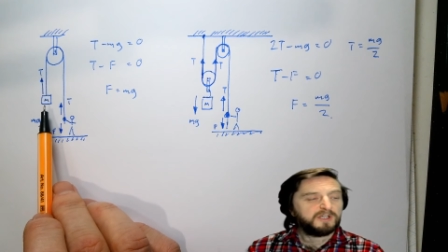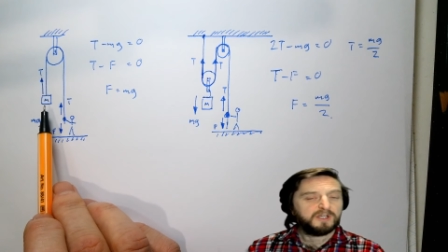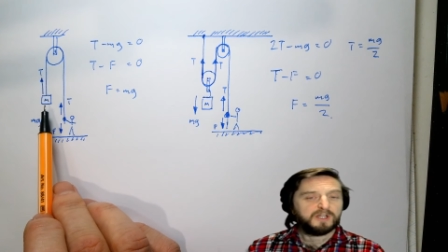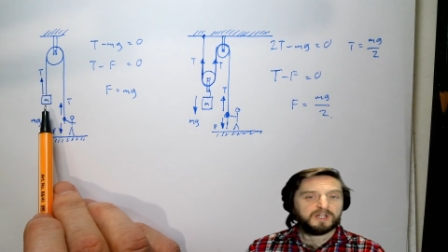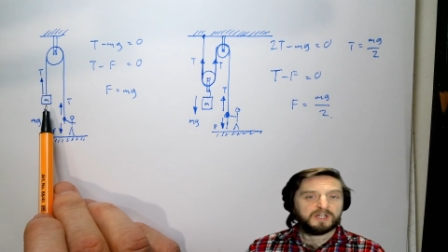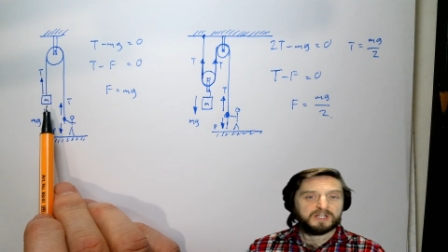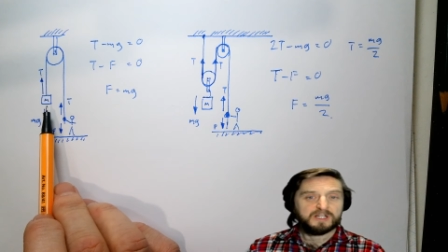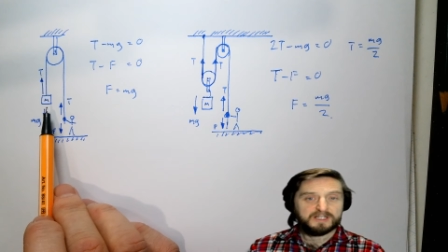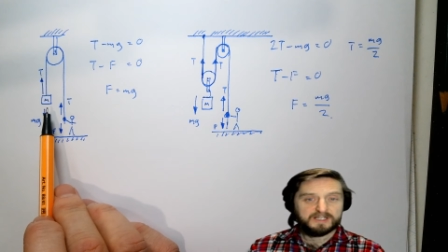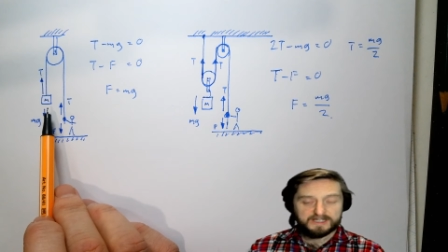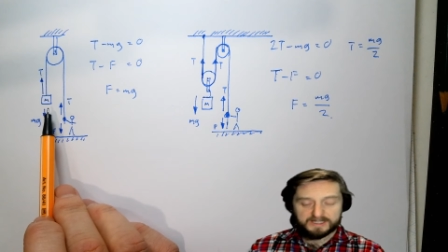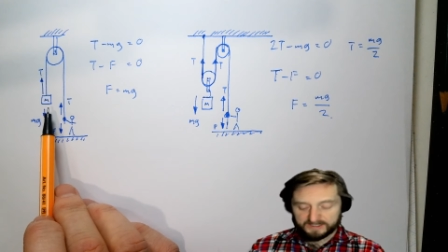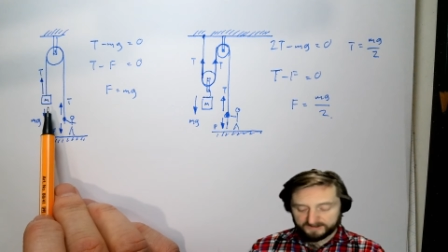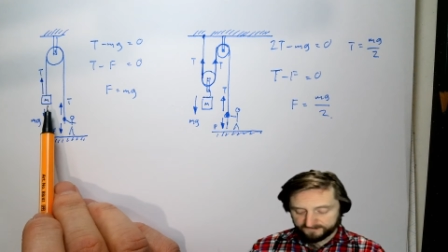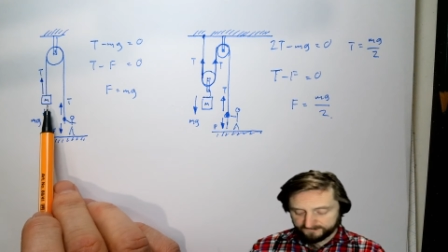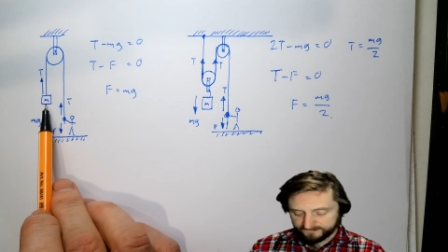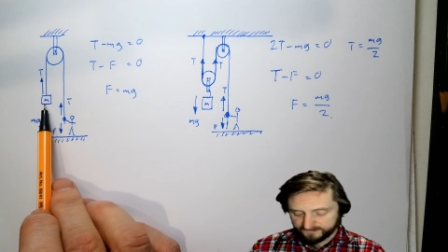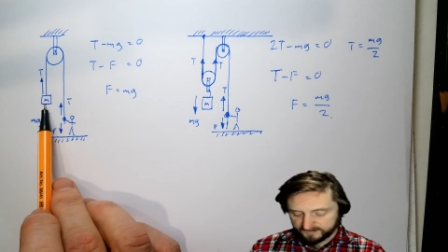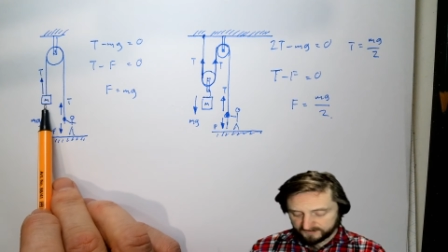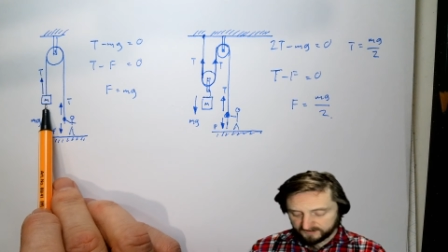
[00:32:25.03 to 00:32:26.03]

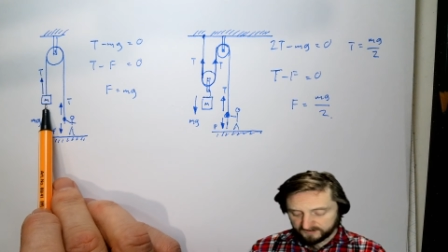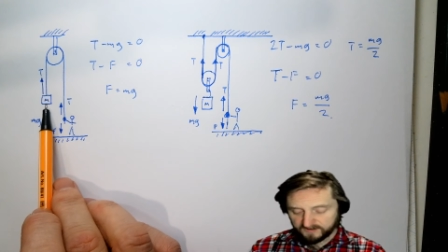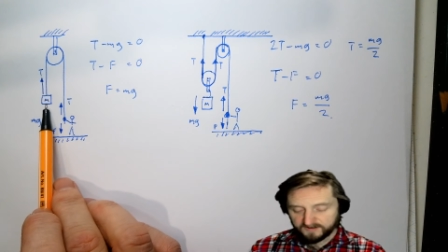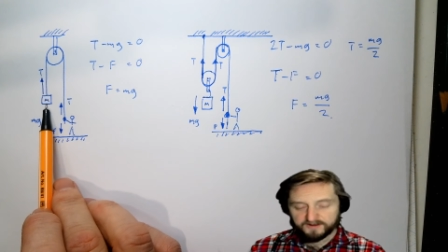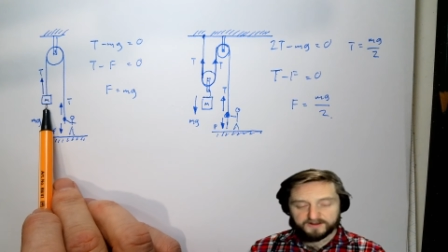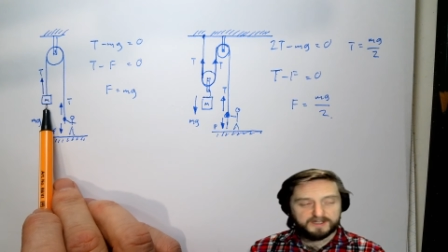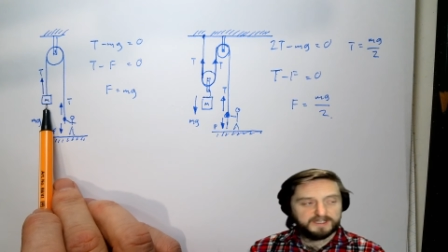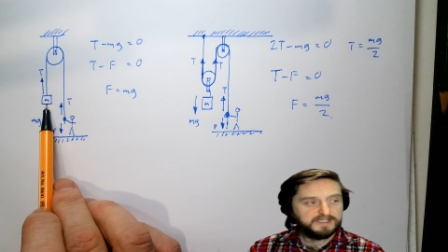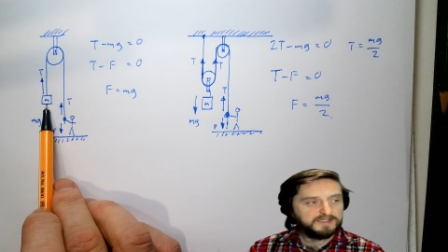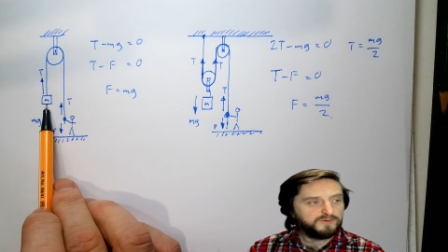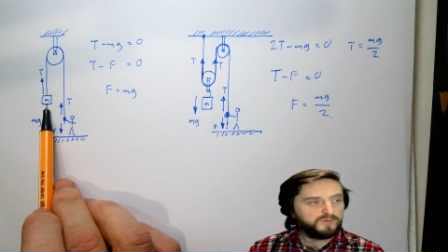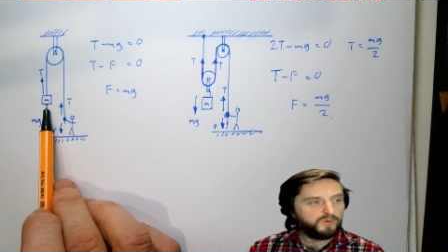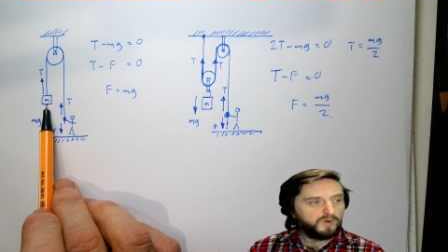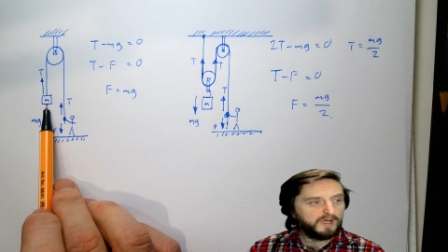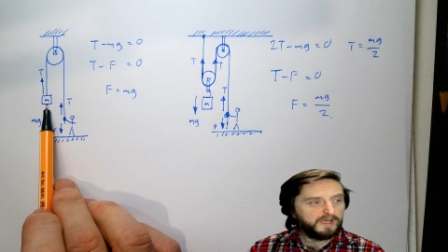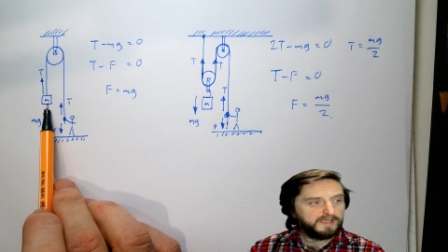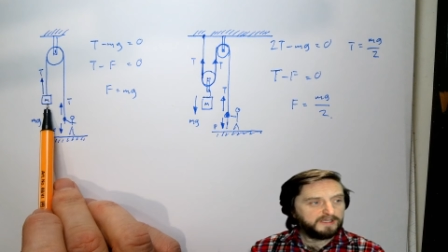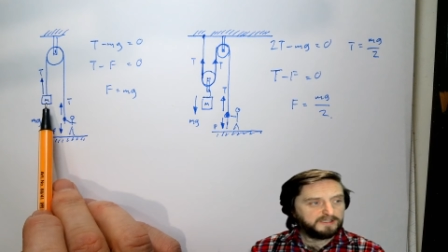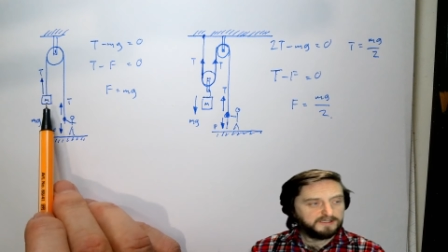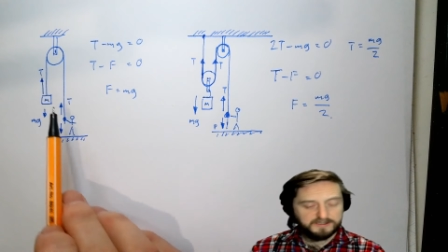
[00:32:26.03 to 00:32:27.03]
lift this
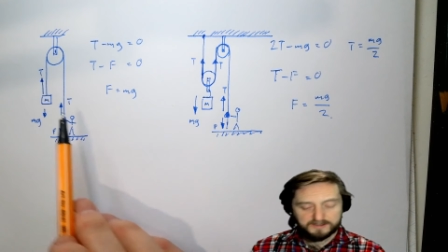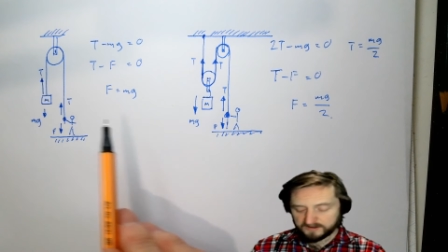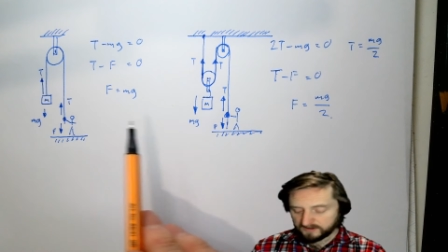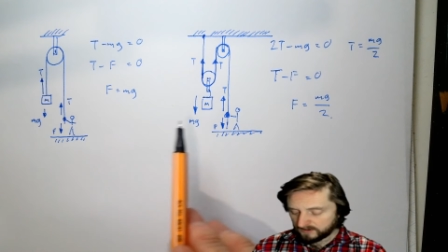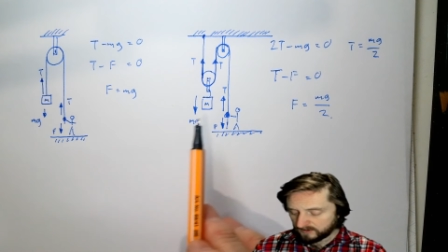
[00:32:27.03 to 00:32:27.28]
weight